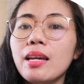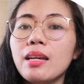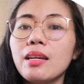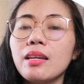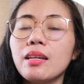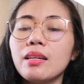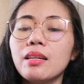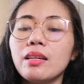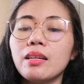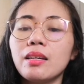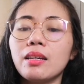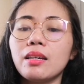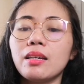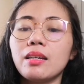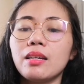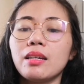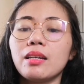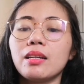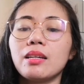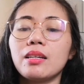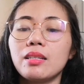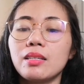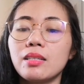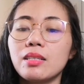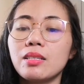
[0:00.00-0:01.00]
Okay.
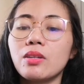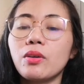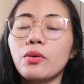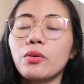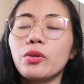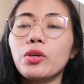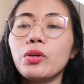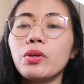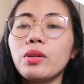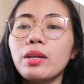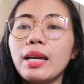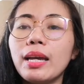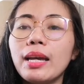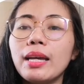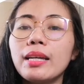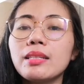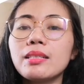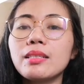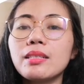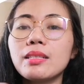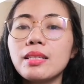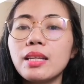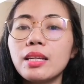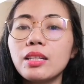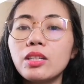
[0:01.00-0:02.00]
So you
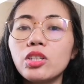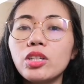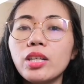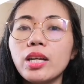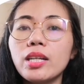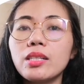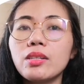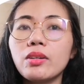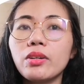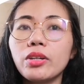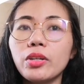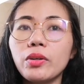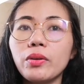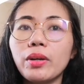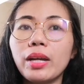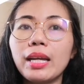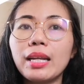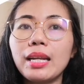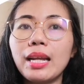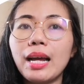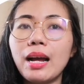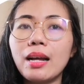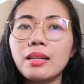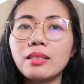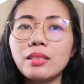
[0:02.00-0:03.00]
can suggest
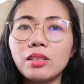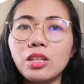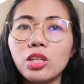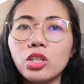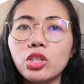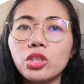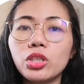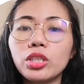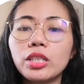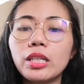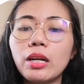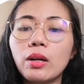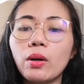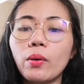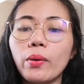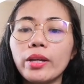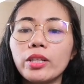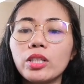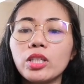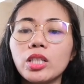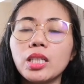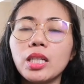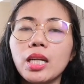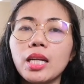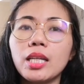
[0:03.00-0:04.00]
or you can ask
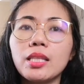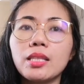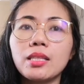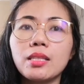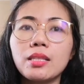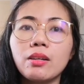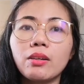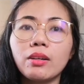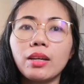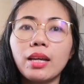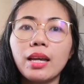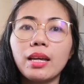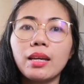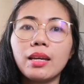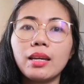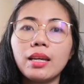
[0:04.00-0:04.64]
teacher a questions.